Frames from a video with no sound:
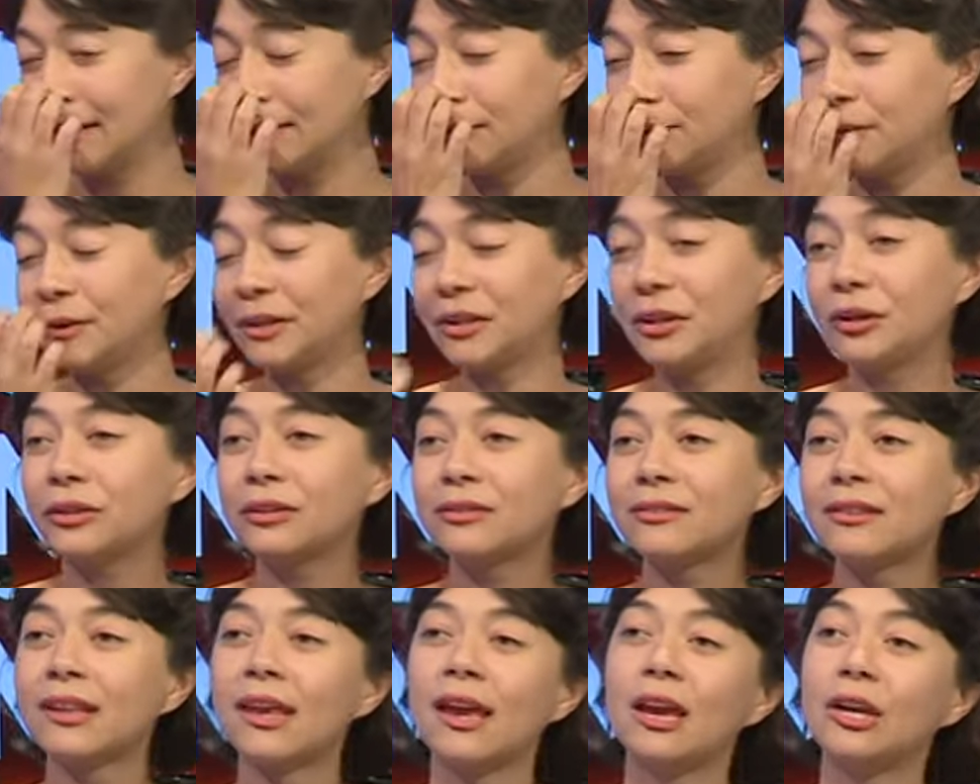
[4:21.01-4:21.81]
We're not
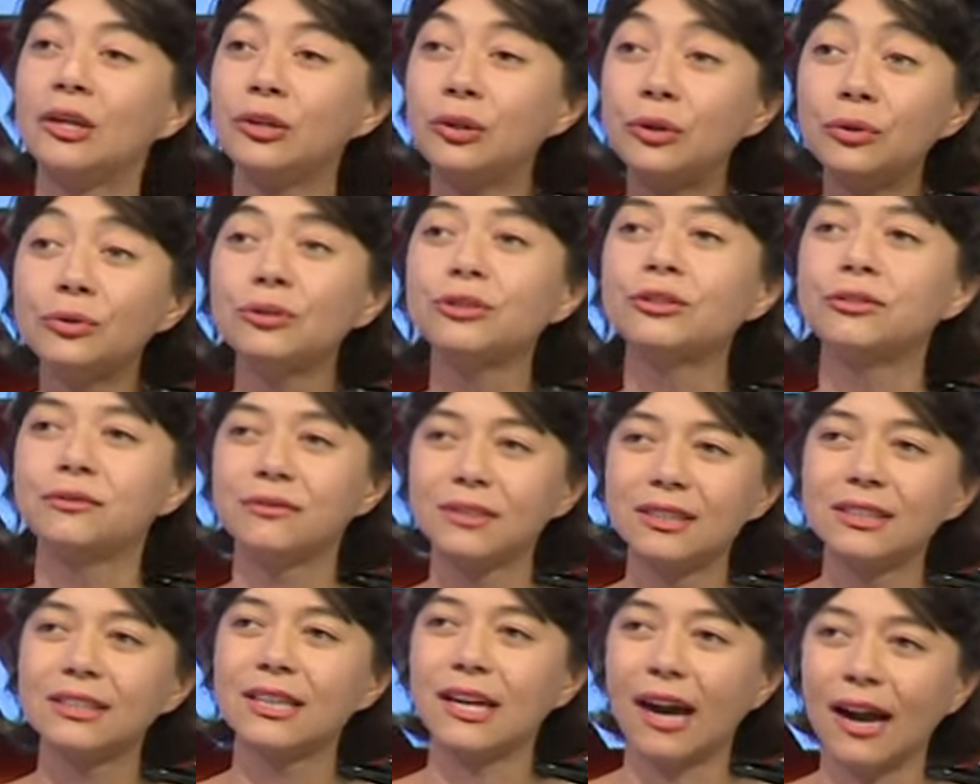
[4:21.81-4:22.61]
used to
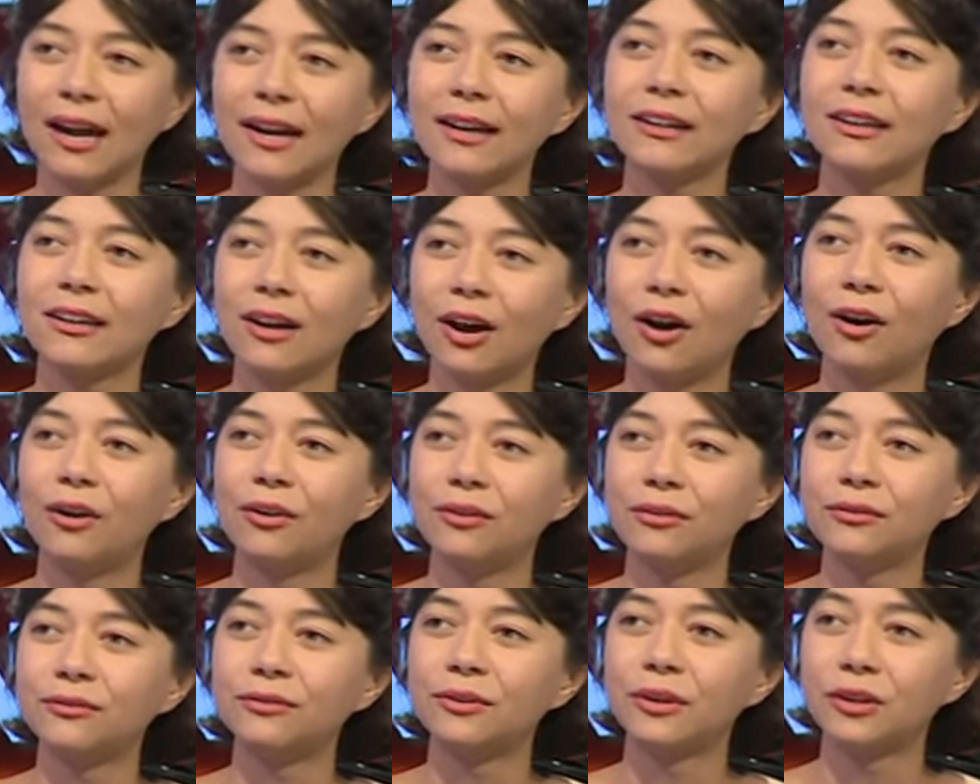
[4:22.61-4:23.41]
this kind
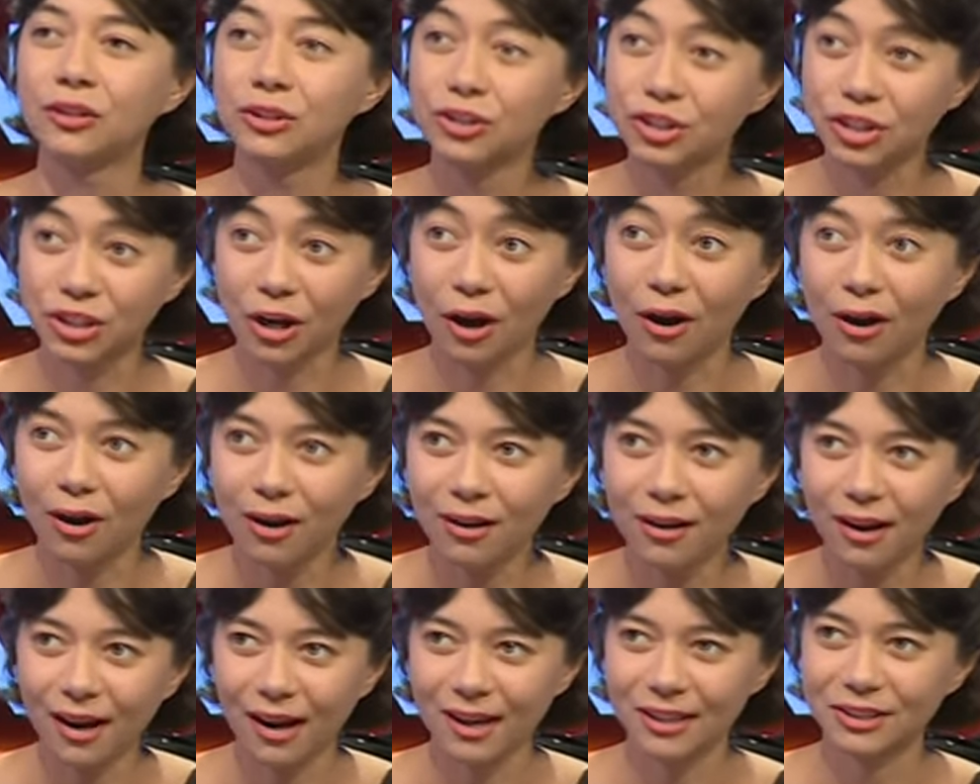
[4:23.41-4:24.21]
of
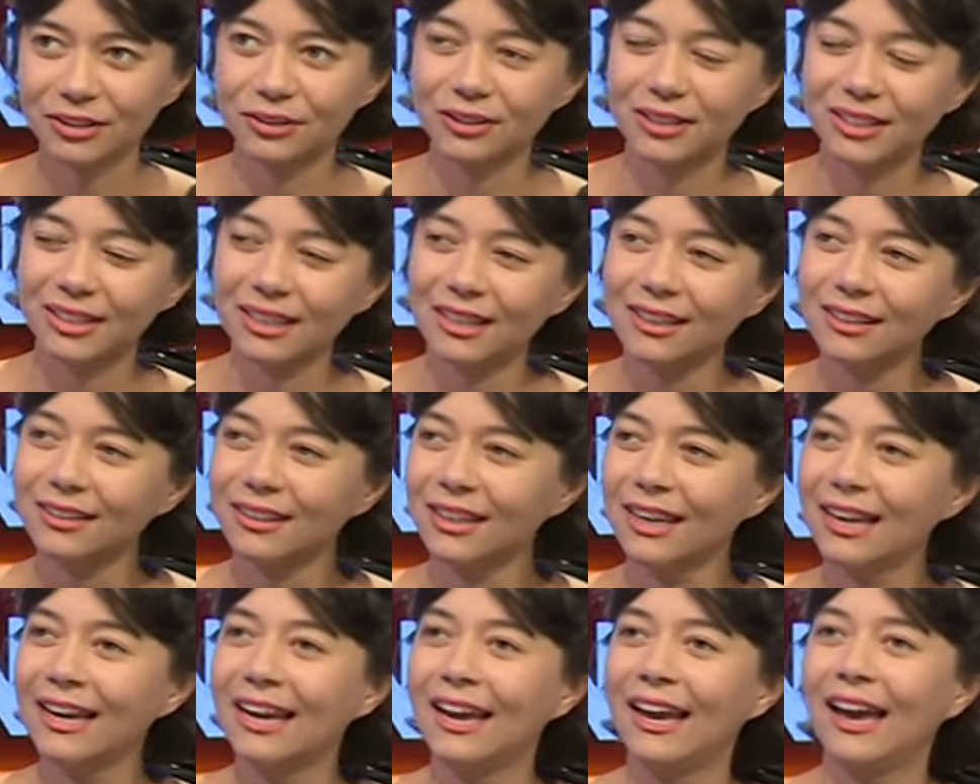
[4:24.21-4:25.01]
genre, as you said.
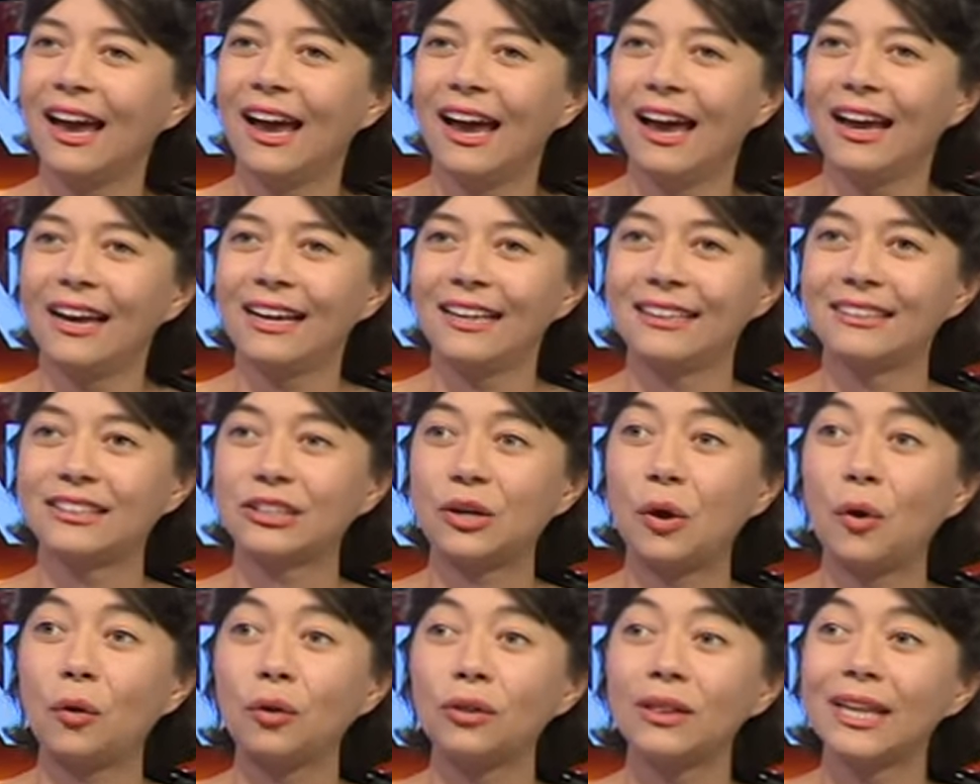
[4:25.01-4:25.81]
It's
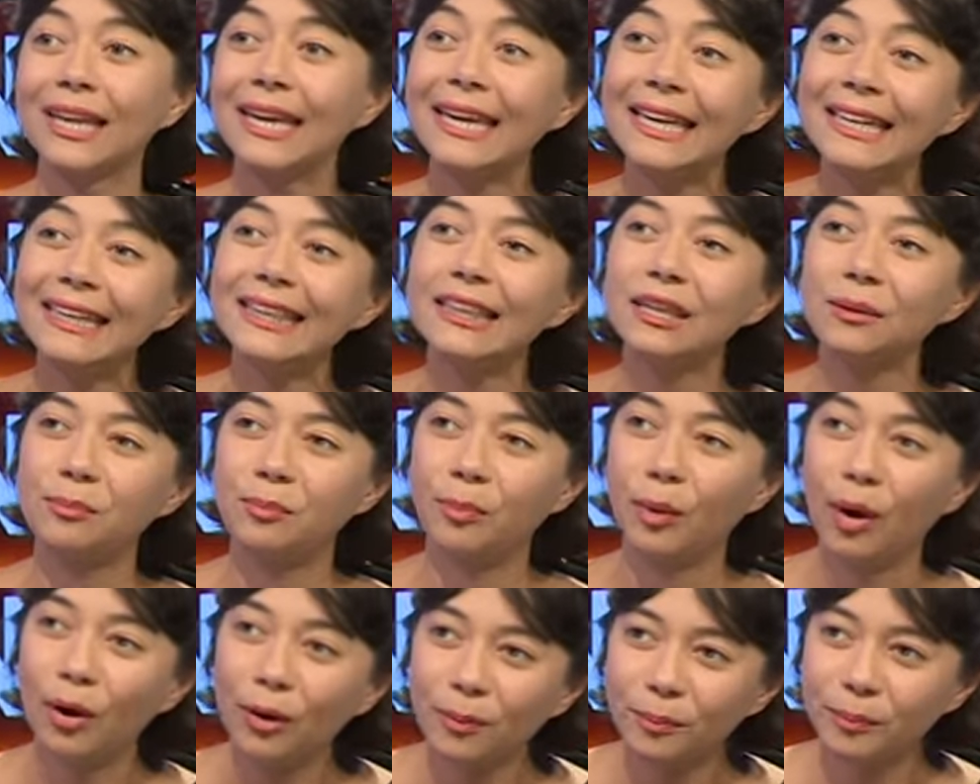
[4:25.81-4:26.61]
called indie
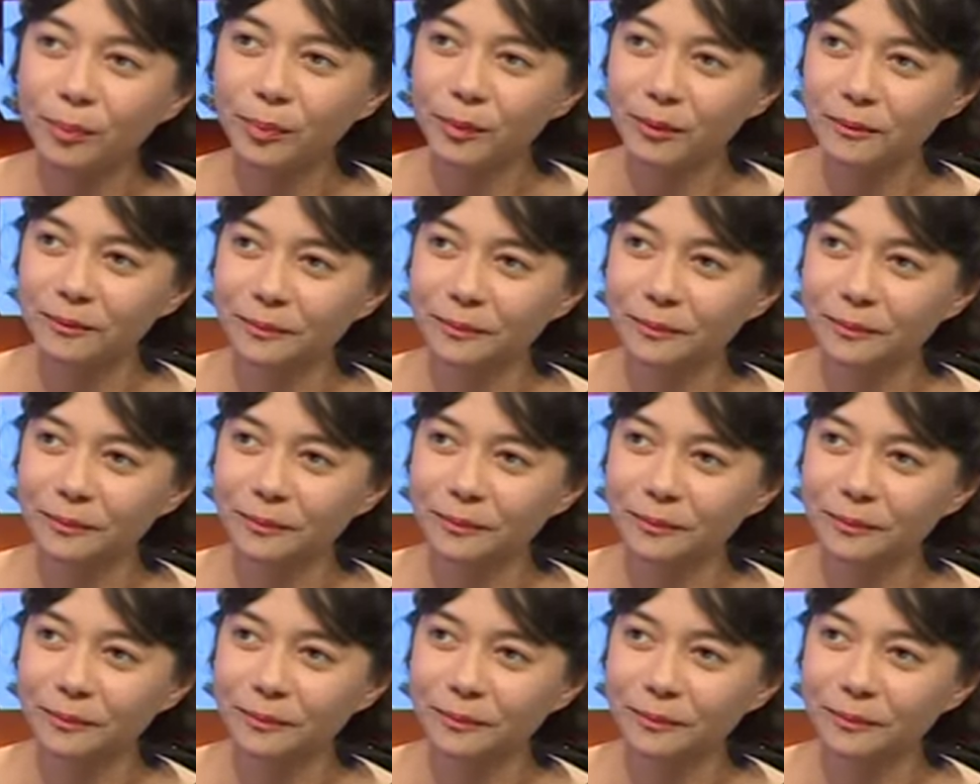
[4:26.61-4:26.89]
pop